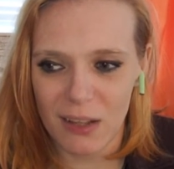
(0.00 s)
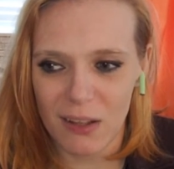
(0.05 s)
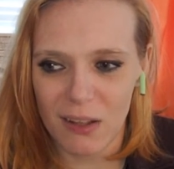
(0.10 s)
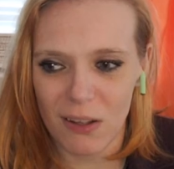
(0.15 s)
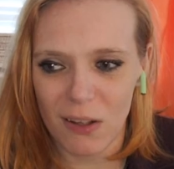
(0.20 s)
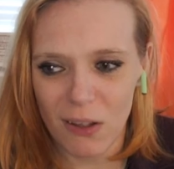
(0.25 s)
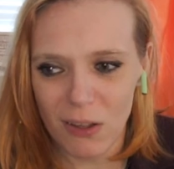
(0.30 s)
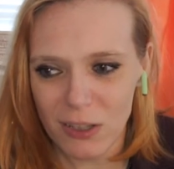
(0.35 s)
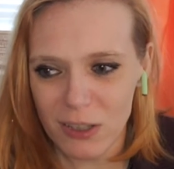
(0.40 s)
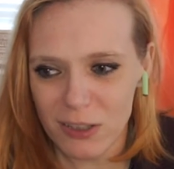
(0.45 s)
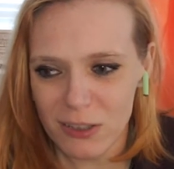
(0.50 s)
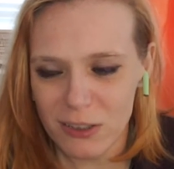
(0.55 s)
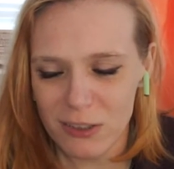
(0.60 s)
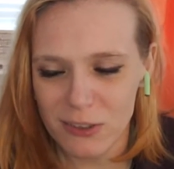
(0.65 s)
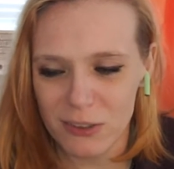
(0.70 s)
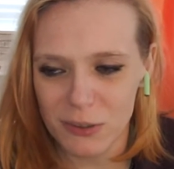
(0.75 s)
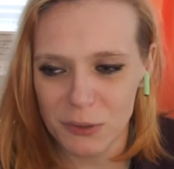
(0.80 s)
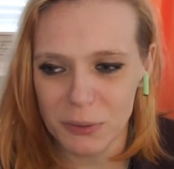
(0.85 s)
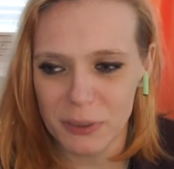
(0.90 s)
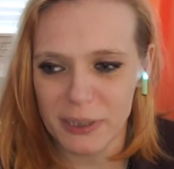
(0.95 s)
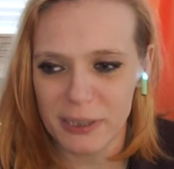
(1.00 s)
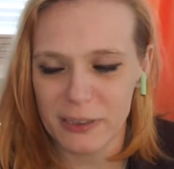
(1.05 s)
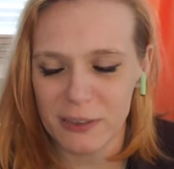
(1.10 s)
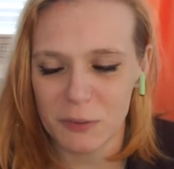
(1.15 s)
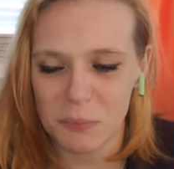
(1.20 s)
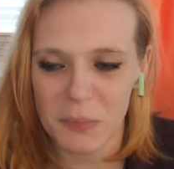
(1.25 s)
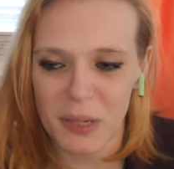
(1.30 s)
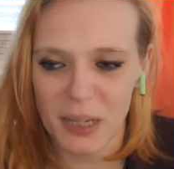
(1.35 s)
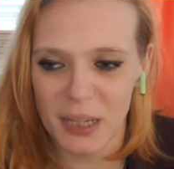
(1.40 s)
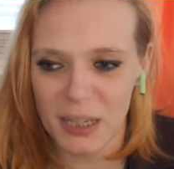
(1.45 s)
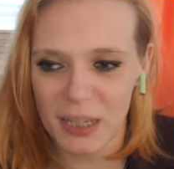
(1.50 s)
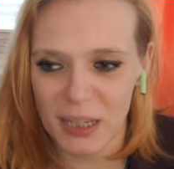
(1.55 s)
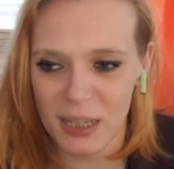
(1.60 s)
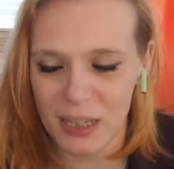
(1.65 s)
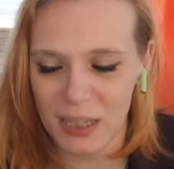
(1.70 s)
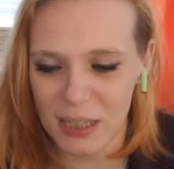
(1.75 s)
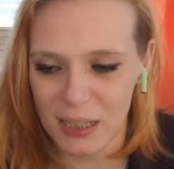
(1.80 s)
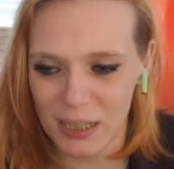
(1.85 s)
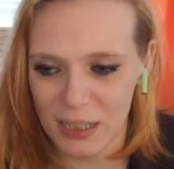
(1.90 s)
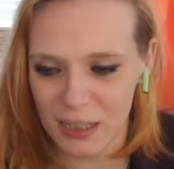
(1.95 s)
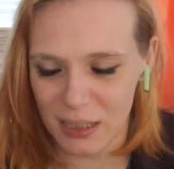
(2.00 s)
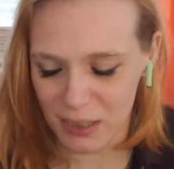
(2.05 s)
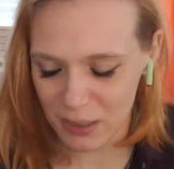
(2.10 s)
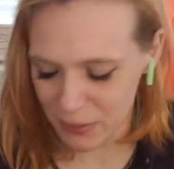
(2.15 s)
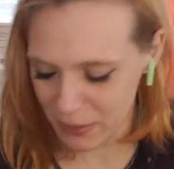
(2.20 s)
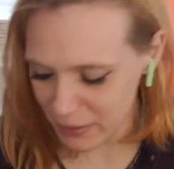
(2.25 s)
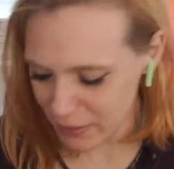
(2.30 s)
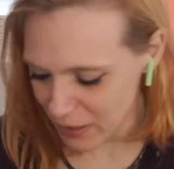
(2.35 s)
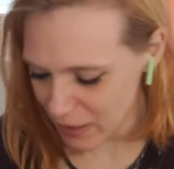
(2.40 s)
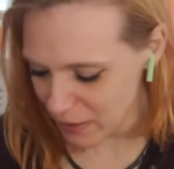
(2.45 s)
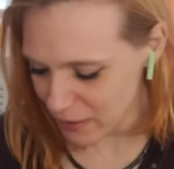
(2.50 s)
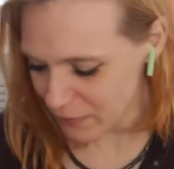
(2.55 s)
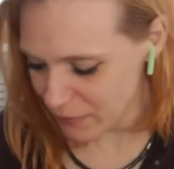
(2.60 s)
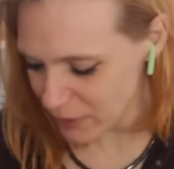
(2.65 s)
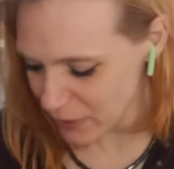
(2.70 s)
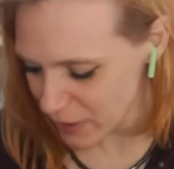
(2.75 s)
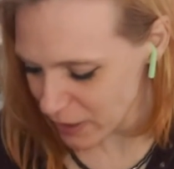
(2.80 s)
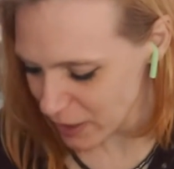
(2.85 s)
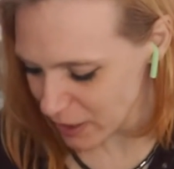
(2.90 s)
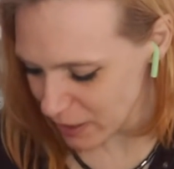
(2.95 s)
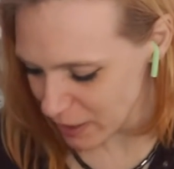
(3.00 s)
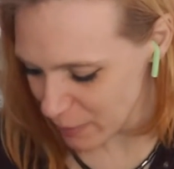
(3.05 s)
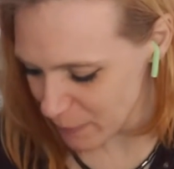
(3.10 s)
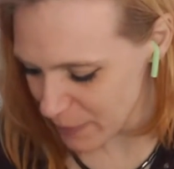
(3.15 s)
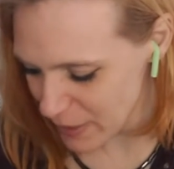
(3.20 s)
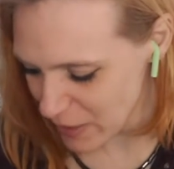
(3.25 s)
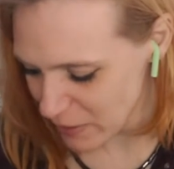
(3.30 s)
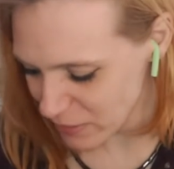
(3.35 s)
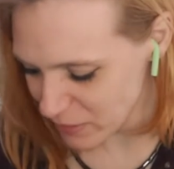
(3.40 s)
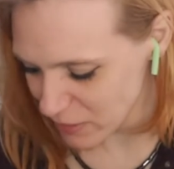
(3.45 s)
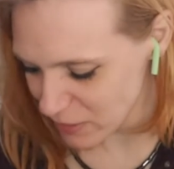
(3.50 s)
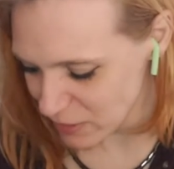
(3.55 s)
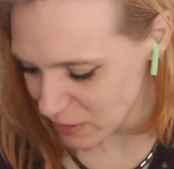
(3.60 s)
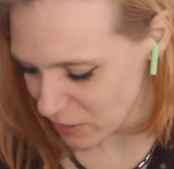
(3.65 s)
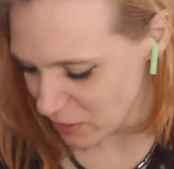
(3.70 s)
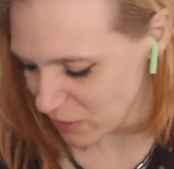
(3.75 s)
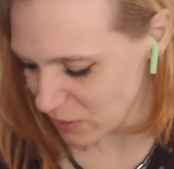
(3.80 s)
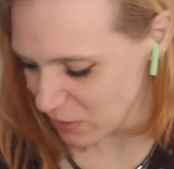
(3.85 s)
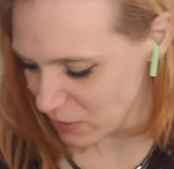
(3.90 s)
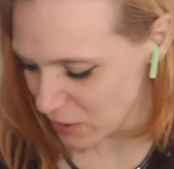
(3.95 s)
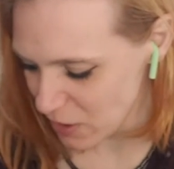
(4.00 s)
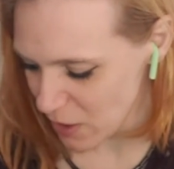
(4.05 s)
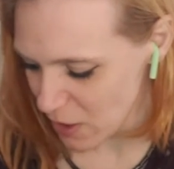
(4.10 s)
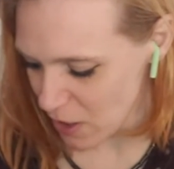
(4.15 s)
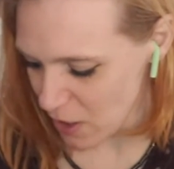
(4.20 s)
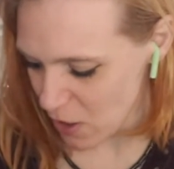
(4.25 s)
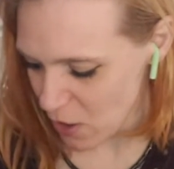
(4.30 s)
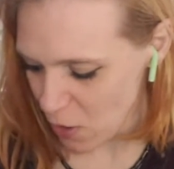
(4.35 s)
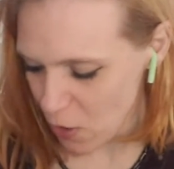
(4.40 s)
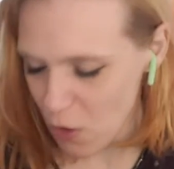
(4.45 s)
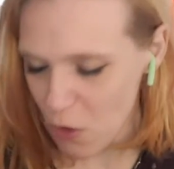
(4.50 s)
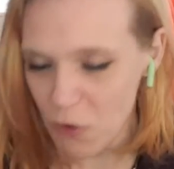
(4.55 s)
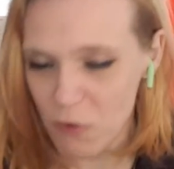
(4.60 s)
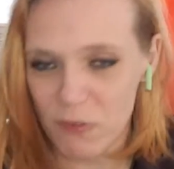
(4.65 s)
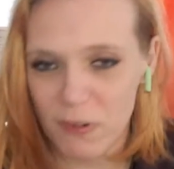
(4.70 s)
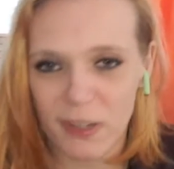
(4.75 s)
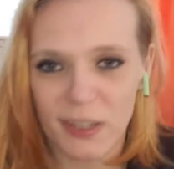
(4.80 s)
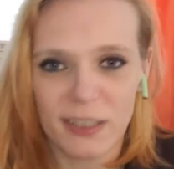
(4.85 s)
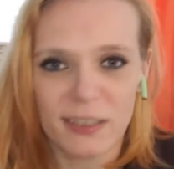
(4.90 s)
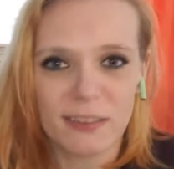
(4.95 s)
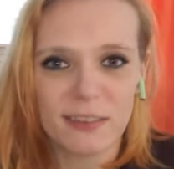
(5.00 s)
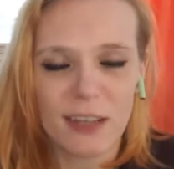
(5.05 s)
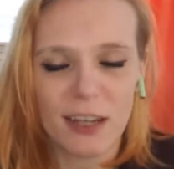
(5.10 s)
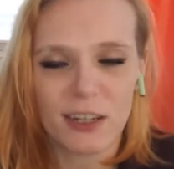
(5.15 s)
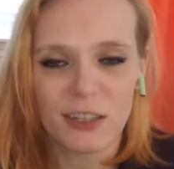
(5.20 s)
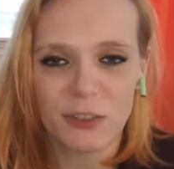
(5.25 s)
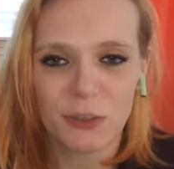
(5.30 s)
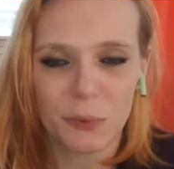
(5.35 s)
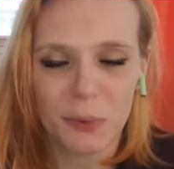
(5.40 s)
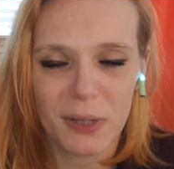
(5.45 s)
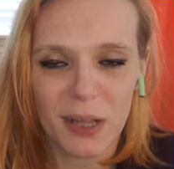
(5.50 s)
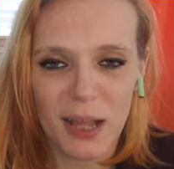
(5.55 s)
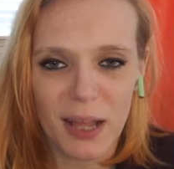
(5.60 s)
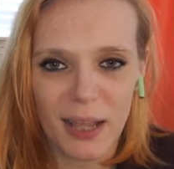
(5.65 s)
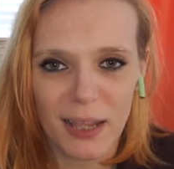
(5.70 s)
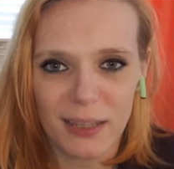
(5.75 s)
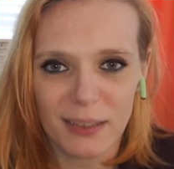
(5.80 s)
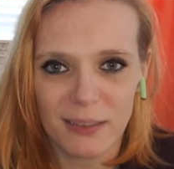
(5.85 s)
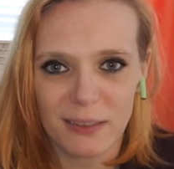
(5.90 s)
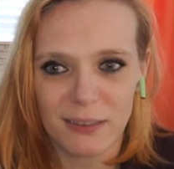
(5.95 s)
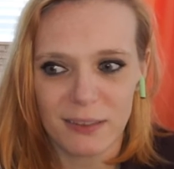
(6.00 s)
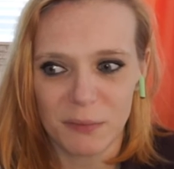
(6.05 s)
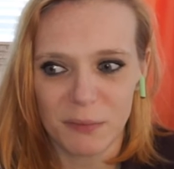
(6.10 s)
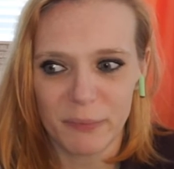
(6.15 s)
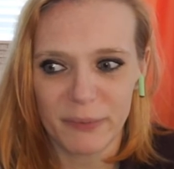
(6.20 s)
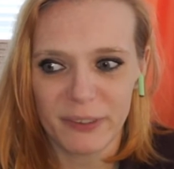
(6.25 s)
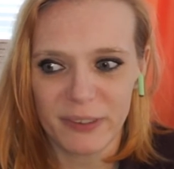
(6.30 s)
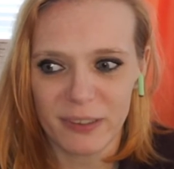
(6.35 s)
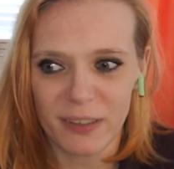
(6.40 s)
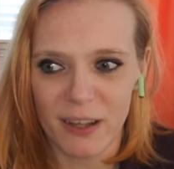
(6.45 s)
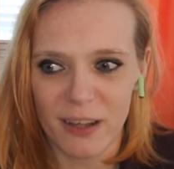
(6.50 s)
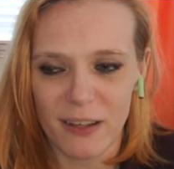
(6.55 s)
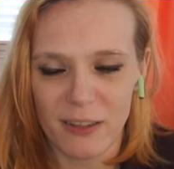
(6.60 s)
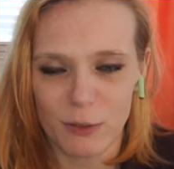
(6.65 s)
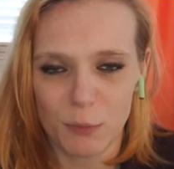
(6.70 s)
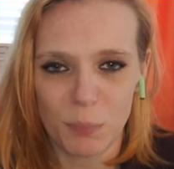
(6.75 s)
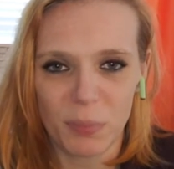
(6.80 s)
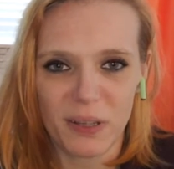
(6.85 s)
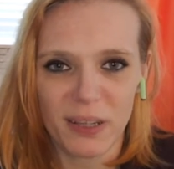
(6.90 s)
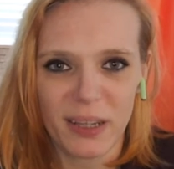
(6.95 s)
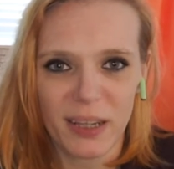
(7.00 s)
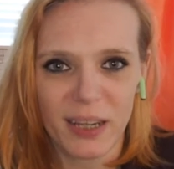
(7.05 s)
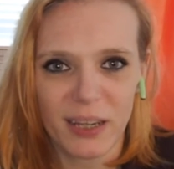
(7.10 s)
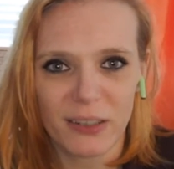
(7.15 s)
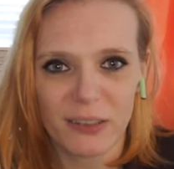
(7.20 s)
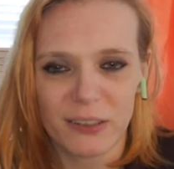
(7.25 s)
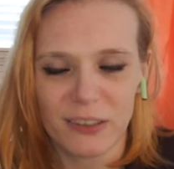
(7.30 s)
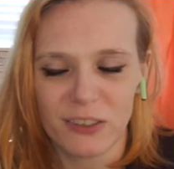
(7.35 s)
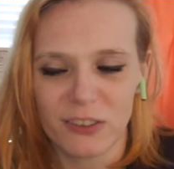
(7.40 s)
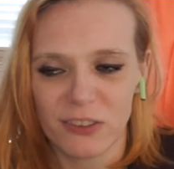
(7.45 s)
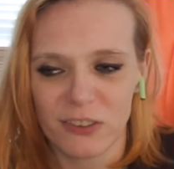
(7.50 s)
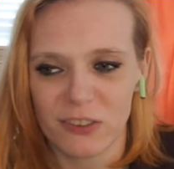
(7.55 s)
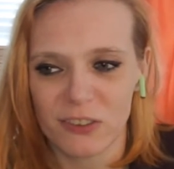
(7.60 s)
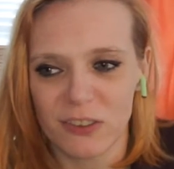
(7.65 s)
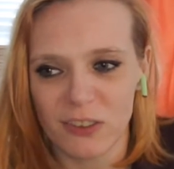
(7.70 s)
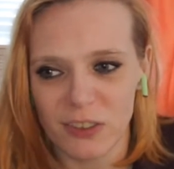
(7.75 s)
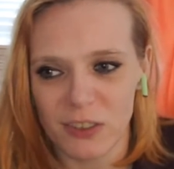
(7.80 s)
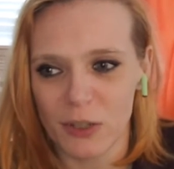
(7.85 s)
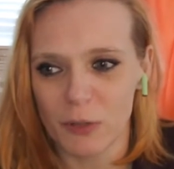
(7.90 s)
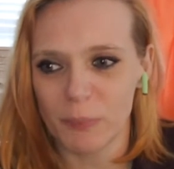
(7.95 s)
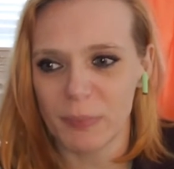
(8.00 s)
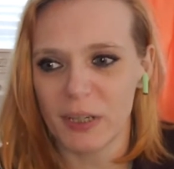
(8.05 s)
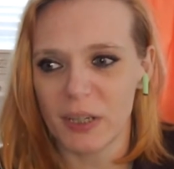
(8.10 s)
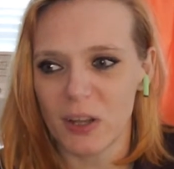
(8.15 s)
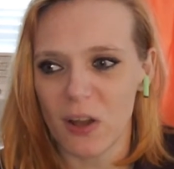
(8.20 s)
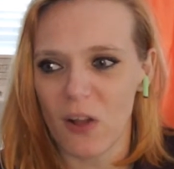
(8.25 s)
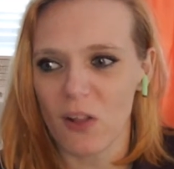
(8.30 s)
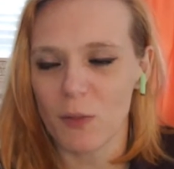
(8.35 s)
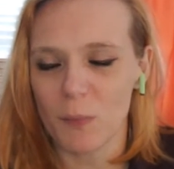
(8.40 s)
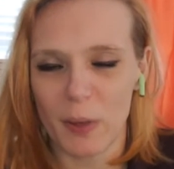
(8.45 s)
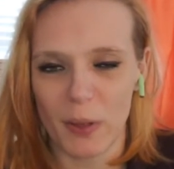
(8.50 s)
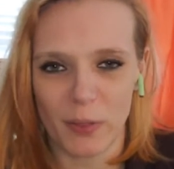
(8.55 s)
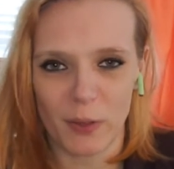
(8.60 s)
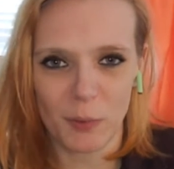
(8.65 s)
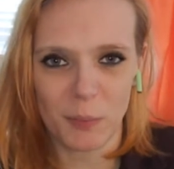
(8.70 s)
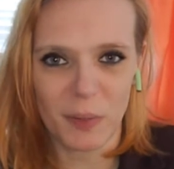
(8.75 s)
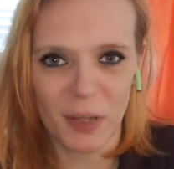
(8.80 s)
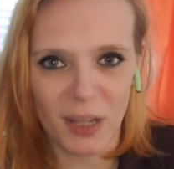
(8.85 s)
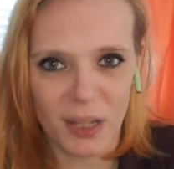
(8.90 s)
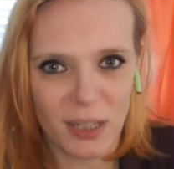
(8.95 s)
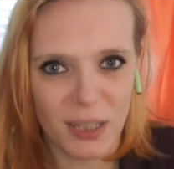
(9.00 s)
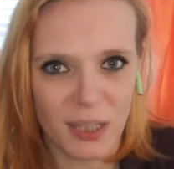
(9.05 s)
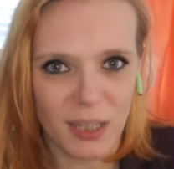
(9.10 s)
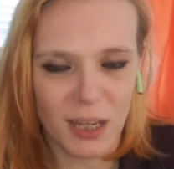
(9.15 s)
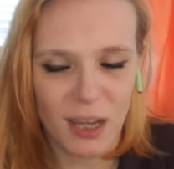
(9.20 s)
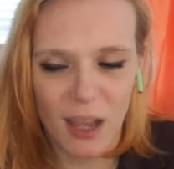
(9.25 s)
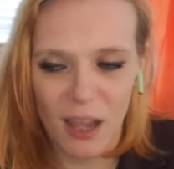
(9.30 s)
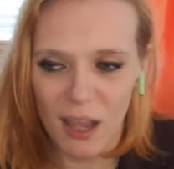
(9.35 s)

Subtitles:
all you're doing is making, if you're going to come out and just overly sexualize someone's cosplay or just, be all about their body,